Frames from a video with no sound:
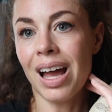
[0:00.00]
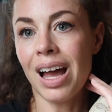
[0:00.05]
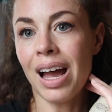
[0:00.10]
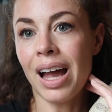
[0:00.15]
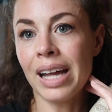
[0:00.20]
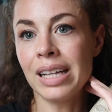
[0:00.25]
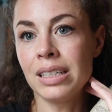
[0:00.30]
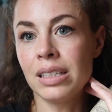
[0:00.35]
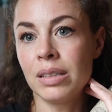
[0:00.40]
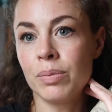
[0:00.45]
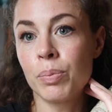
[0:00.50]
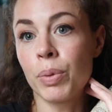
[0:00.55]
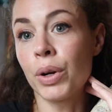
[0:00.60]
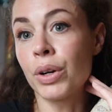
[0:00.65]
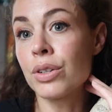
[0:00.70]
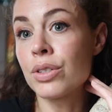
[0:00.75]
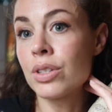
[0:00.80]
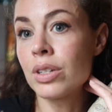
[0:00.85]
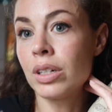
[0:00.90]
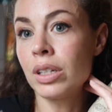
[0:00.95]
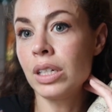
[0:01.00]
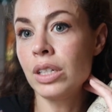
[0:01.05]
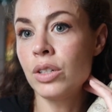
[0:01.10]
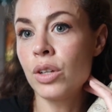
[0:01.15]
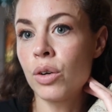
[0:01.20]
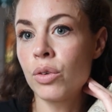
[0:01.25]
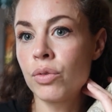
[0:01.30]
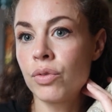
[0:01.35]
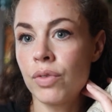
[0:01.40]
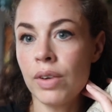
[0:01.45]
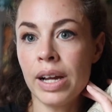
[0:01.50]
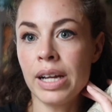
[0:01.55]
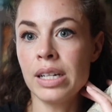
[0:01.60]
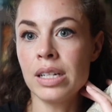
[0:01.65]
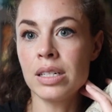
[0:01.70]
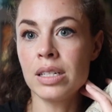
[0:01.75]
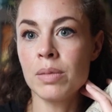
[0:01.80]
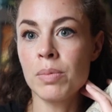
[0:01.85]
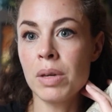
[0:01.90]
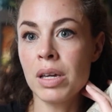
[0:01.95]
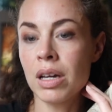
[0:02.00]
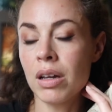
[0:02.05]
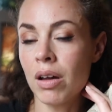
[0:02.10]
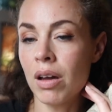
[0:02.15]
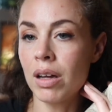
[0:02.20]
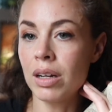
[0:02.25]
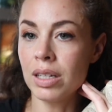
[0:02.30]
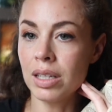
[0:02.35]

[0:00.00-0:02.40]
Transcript: I personally don't find it to be a con.